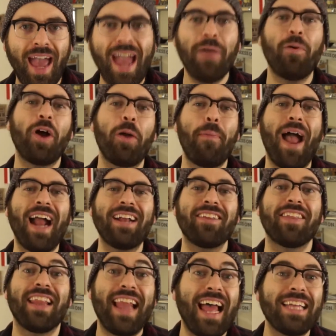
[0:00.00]
Hey, welcome back
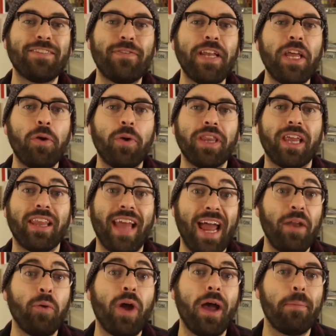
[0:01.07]
to the last video in the
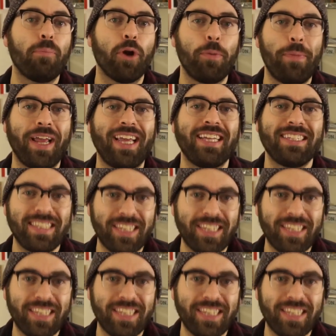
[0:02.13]
Lino Cut printmaking